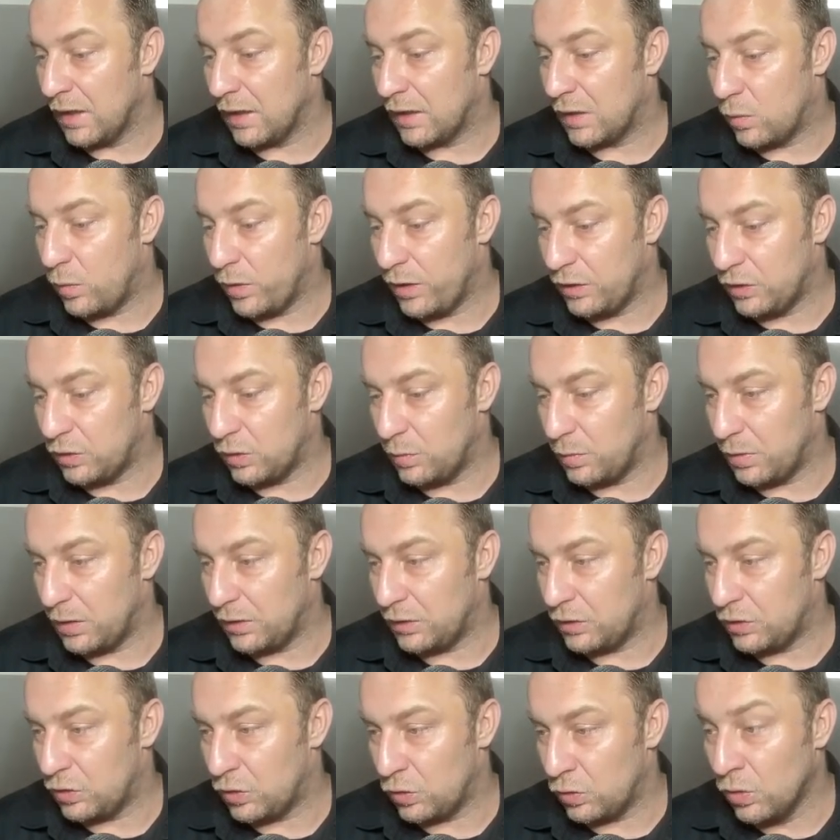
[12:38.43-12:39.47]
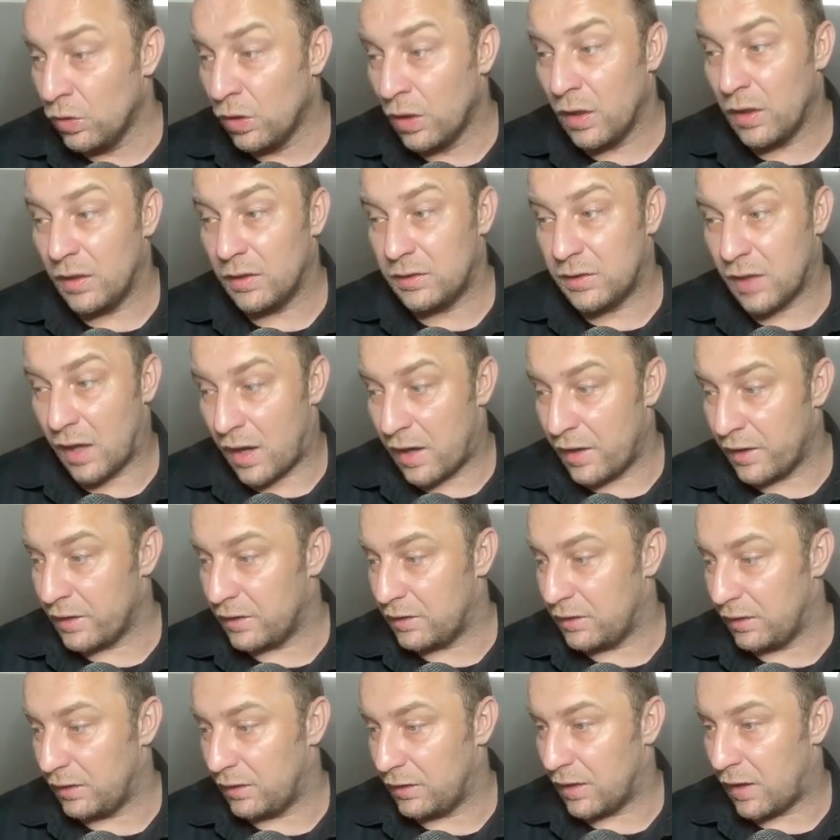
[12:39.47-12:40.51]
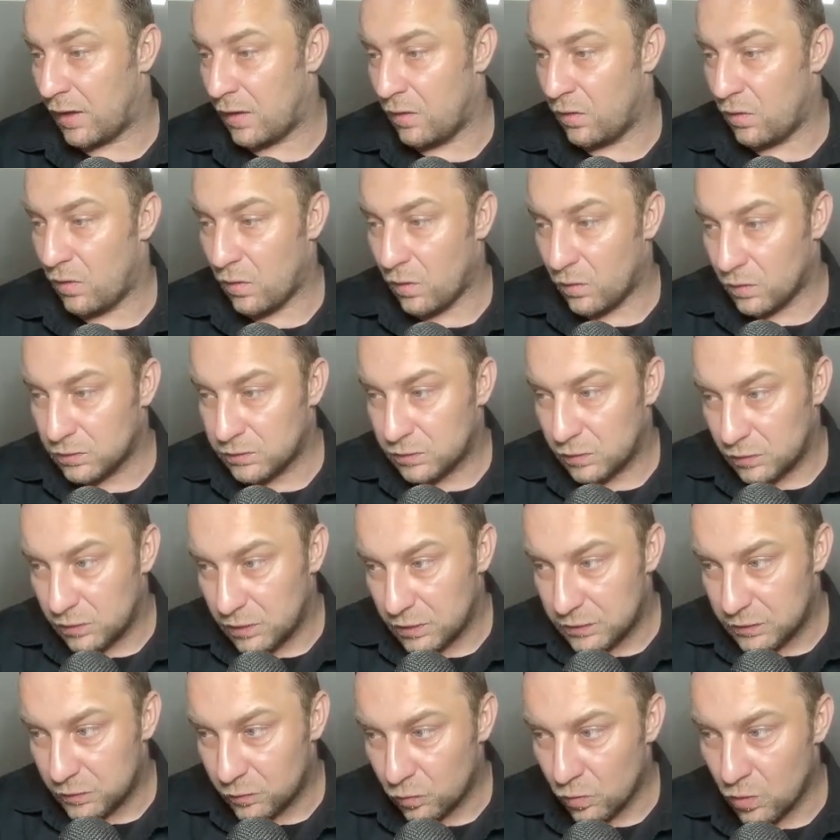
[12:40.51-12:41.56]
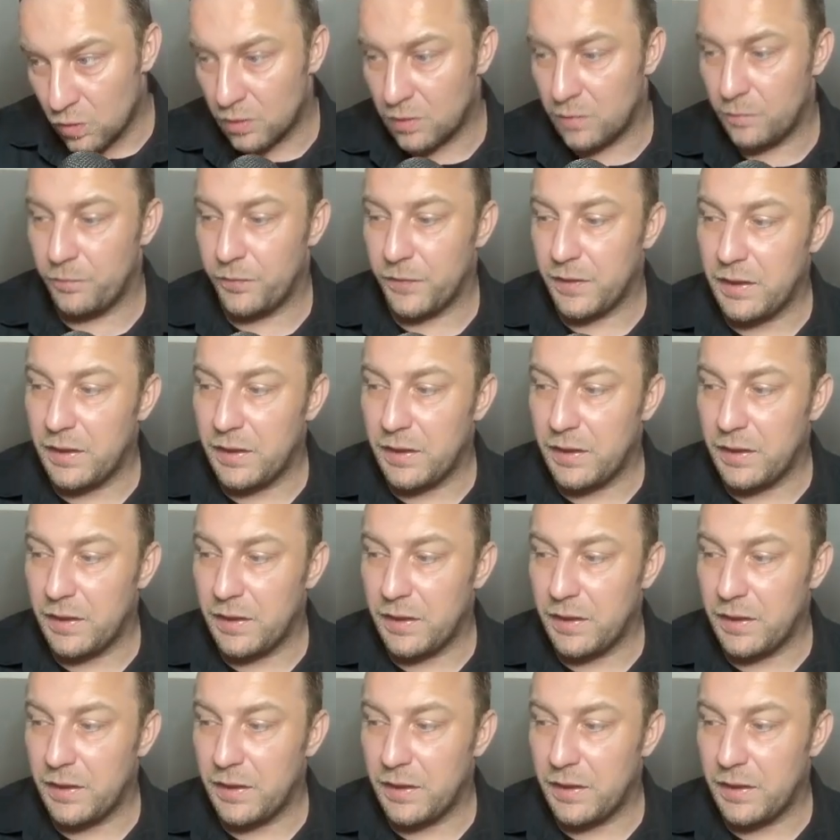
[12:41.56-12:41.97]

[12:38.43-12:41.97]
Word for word: queen to b2 targeting now also this rook